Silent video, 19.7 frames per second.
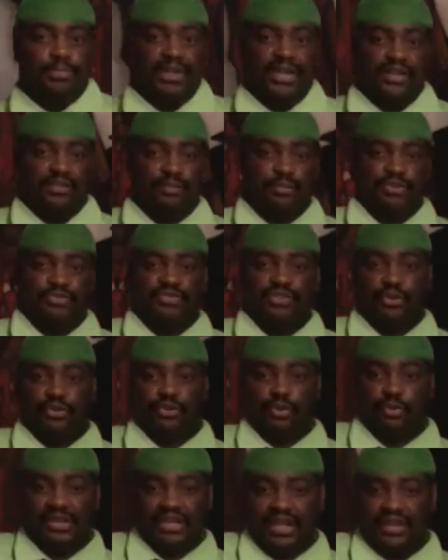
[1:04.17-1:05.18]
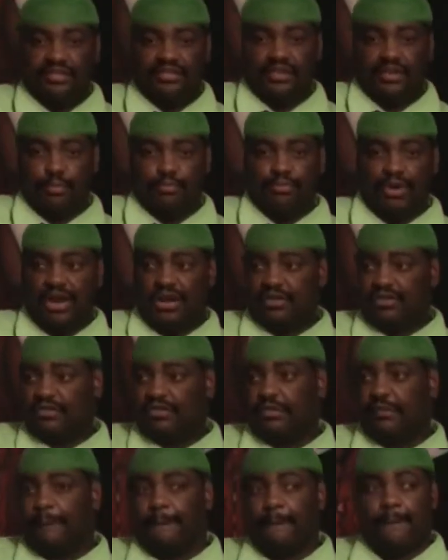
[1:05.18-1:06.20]
a place which still locates in the
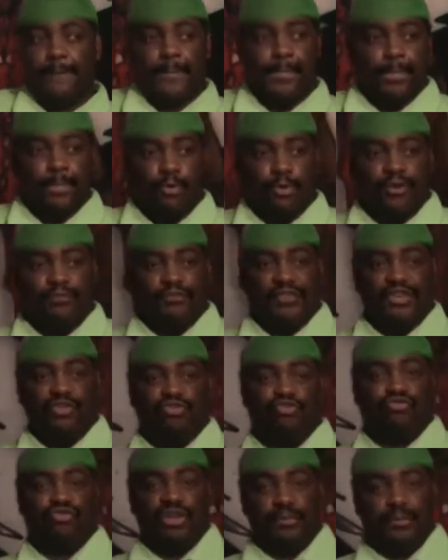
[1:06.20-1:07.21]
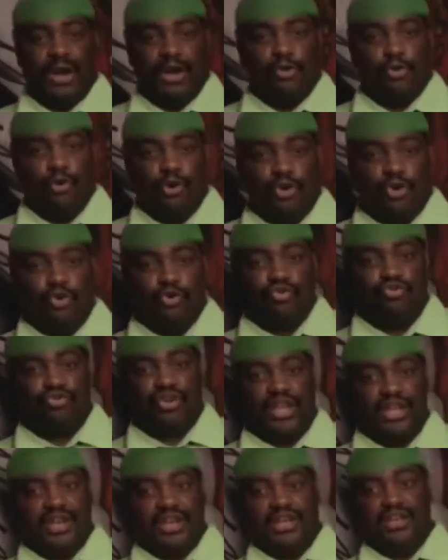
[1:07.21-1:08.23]
Bronx of East Tremont called
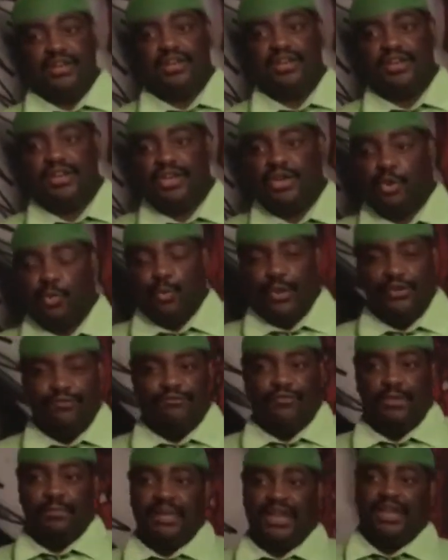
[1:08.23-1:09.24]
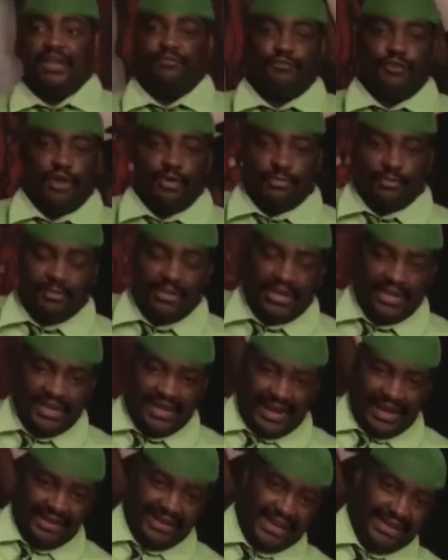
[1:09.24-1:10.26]
Kosheri. Went from there from
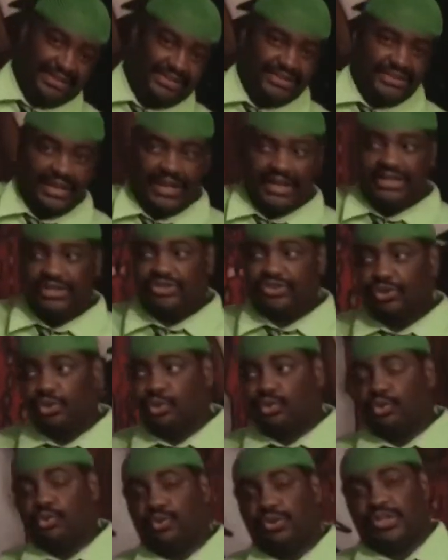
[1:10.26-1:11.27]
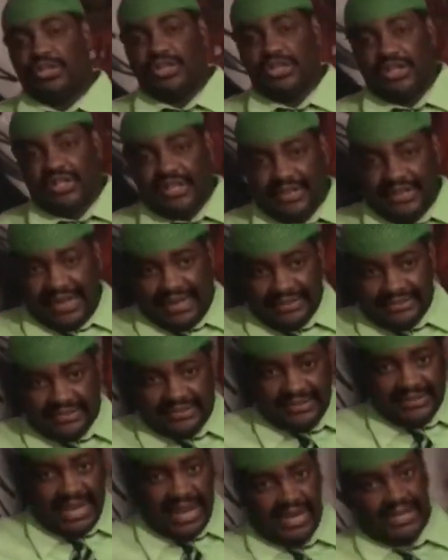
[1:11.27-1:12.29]
1982,
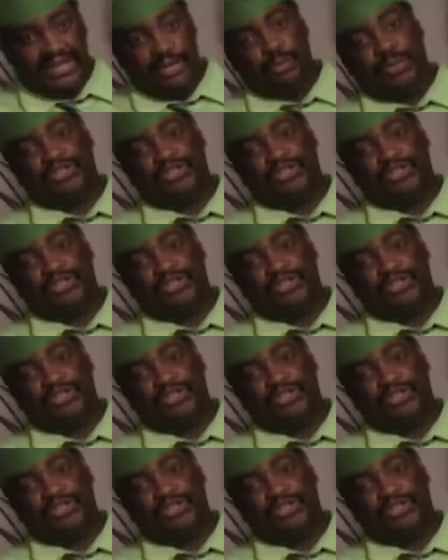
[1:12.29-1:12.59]
1990,